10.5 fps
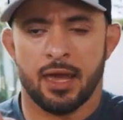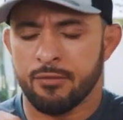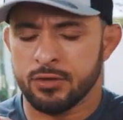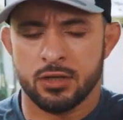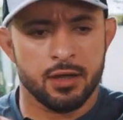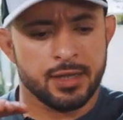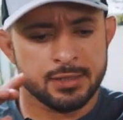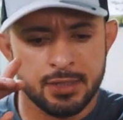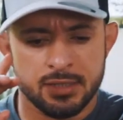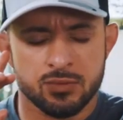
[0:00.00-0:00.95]
Every dog
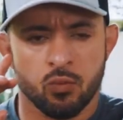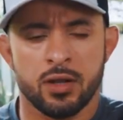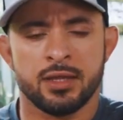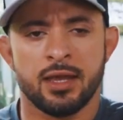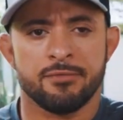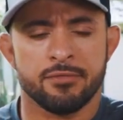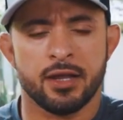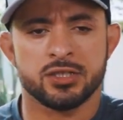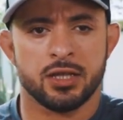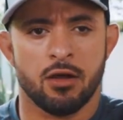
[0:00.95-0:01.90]
gets at least 1
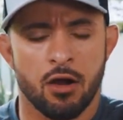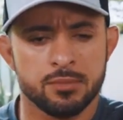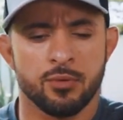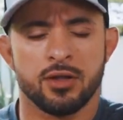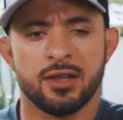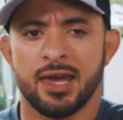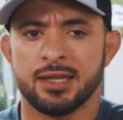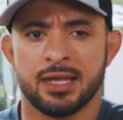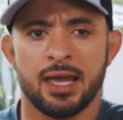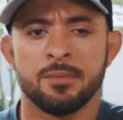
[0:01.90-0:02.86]
fresh, hard-boiled egg
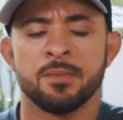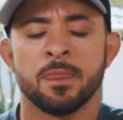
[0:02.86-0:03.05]
a day,